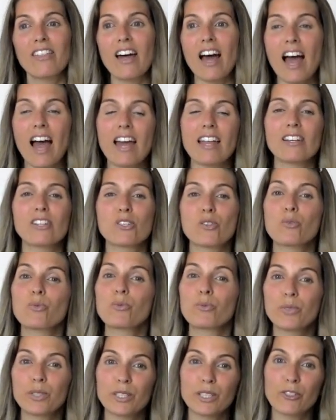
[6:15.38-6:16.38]
that is
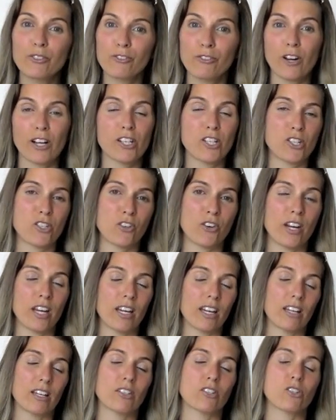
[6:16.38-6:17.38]
really
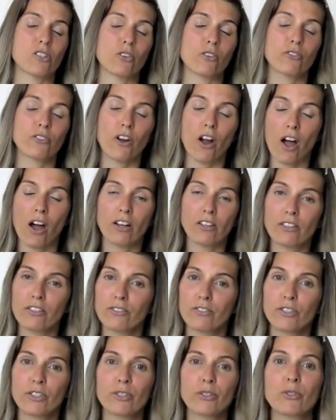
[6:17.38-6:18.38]
frustrating. So for all
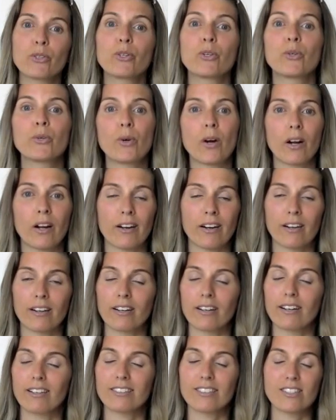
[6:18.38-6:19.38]
of you who
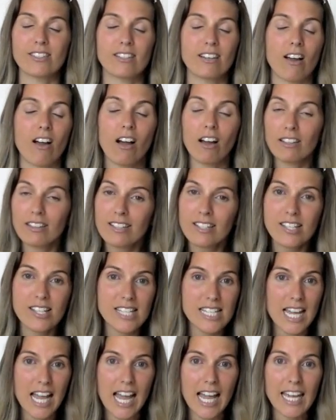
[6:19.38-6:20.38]
are on
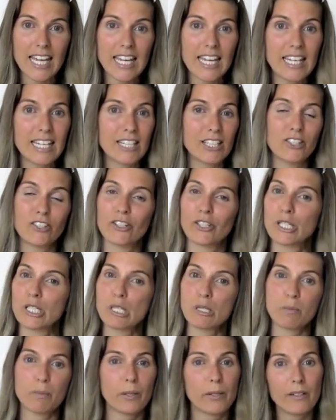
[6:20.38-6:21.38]
this diet and you're
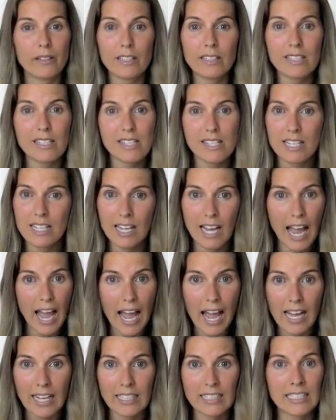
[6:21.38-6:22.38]
experiencing
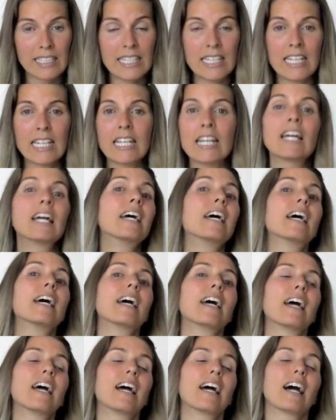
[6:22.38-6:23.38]
acne,
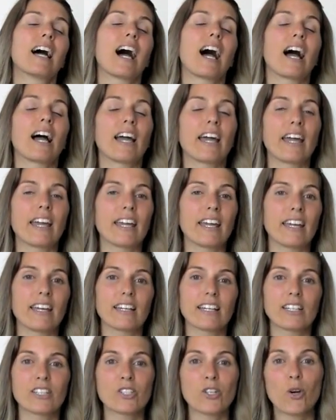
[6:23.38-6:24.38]

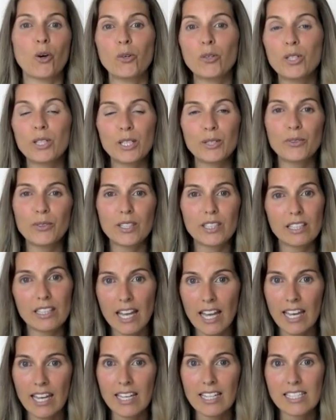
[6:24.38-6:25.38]
I can totally
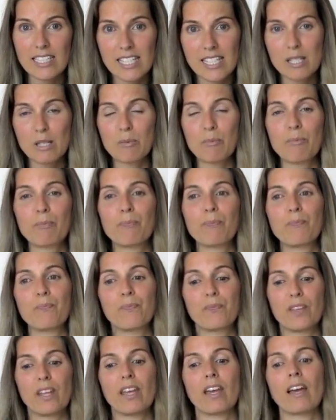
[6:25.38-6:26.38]
relate.
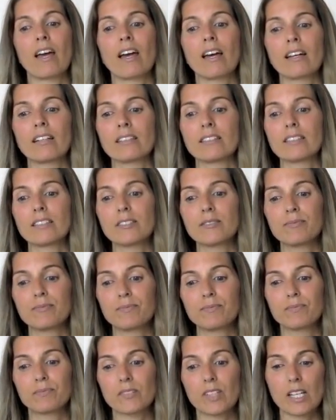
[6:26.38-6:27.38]
And
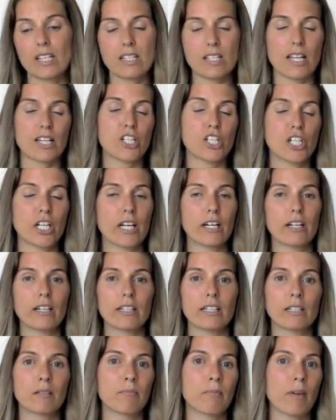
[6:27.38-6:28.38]
as I
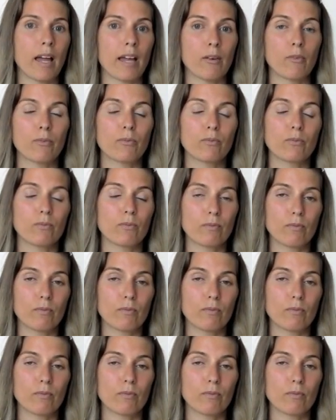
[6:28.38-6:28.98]
shared in my